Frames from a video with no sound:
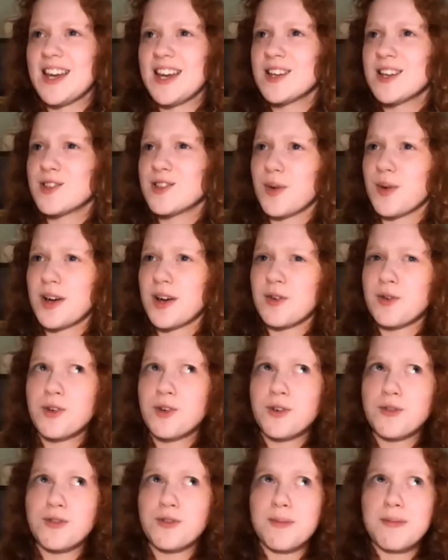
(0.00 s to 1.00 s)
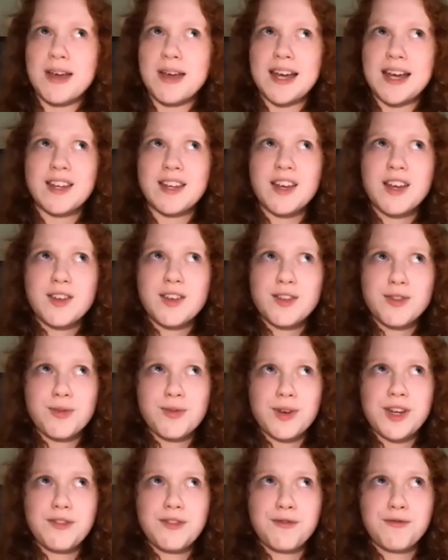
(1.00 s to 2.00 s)
so I don't know if I'm at
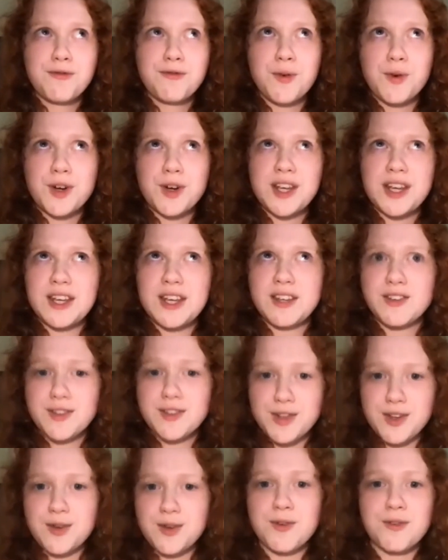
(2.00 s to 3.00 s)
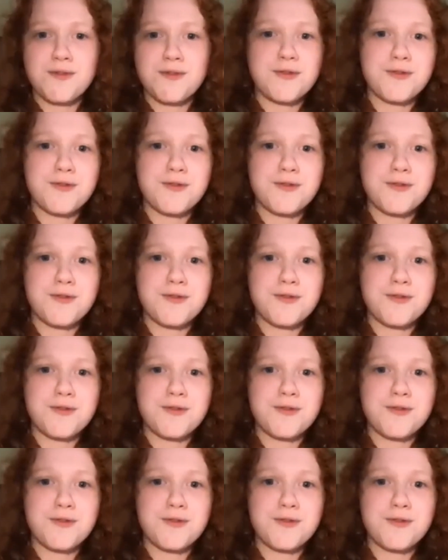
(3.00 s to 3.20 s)
342 or